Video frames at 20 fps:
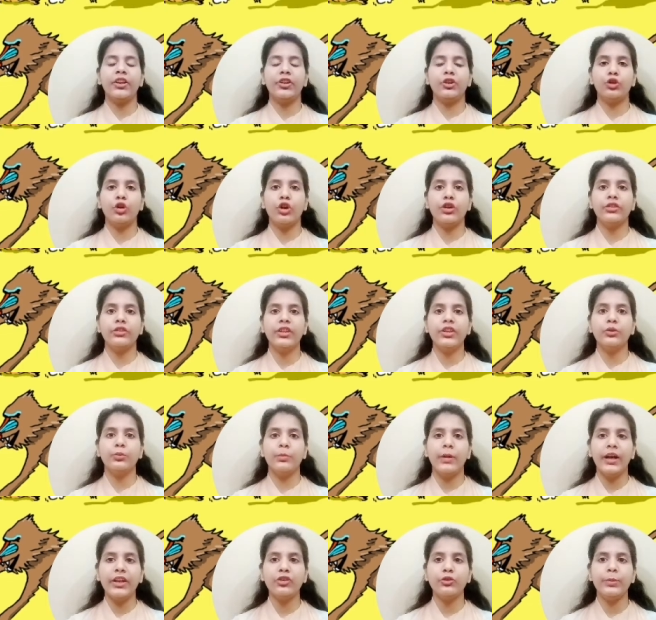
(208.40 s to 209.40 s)
The resources
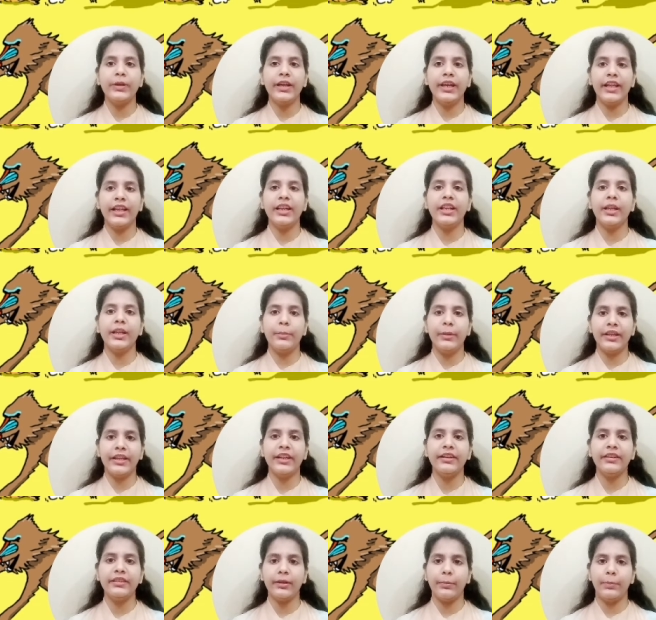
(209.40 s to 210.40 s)
must be in
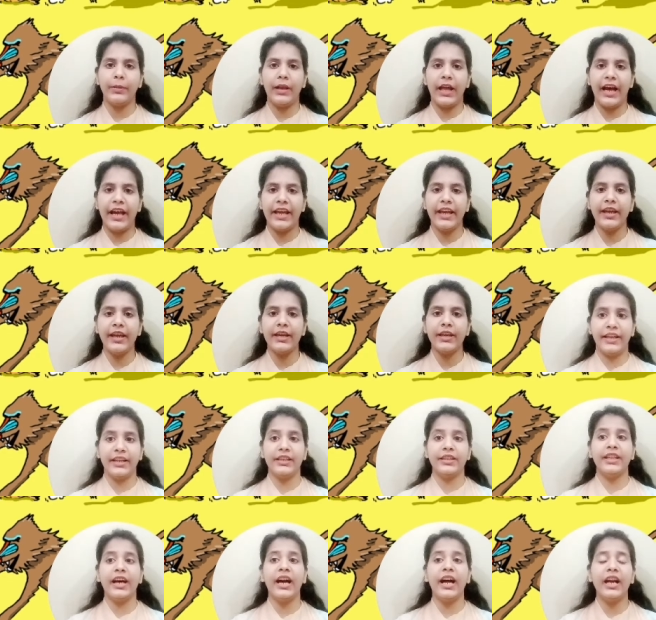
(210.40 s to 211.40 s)
limited supply.
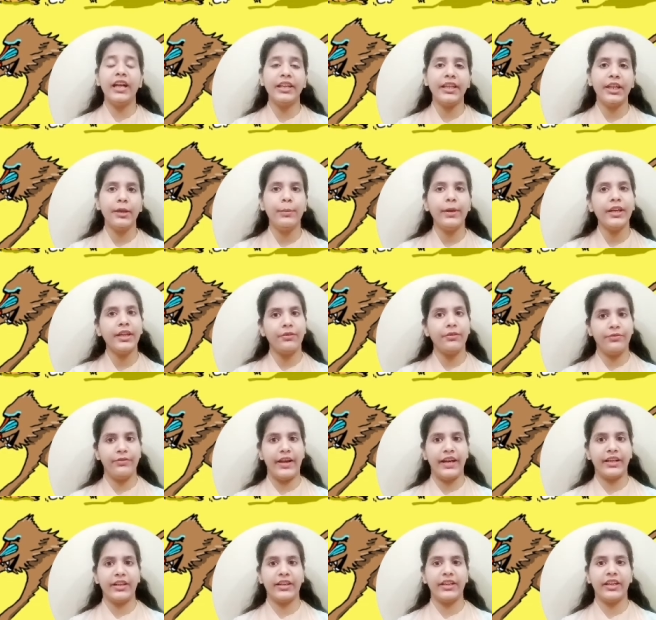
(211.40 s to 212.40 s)
The ultimate
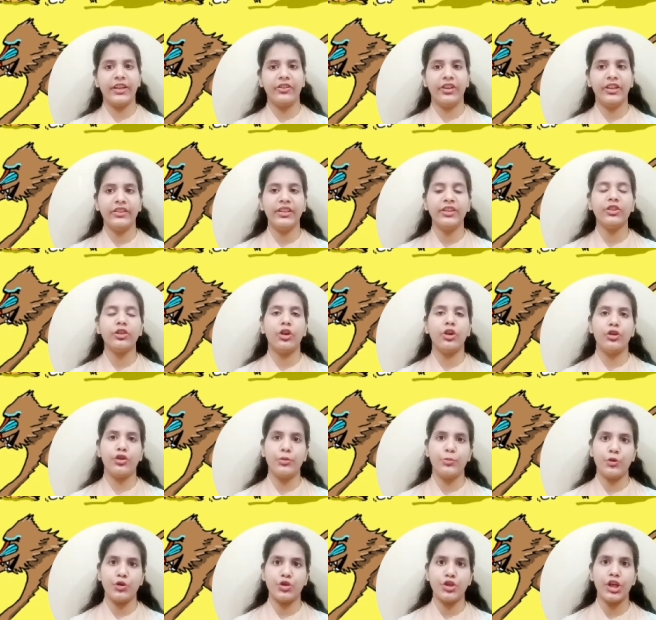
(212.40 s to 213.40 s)
effect decreases
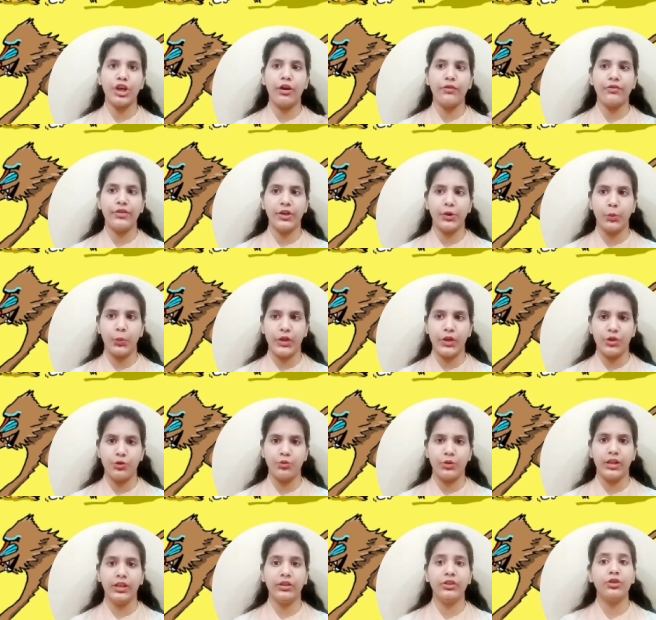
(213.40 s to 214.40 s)
contribution of
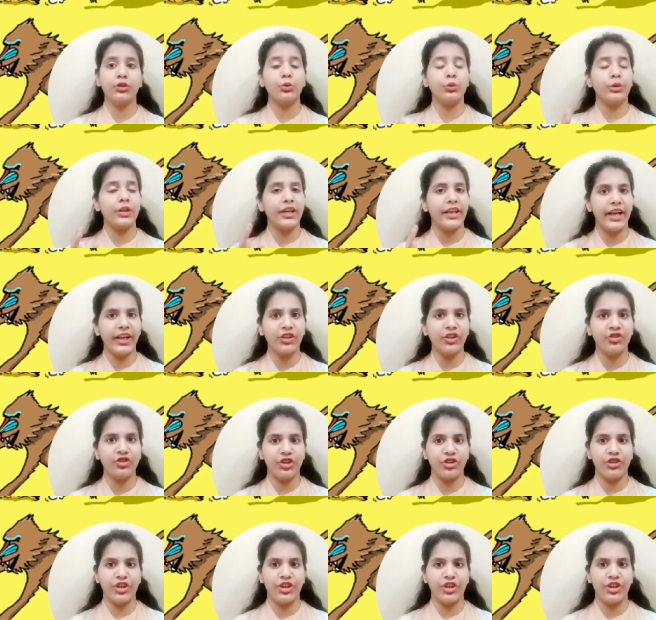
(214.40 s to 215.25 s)
individuals to the next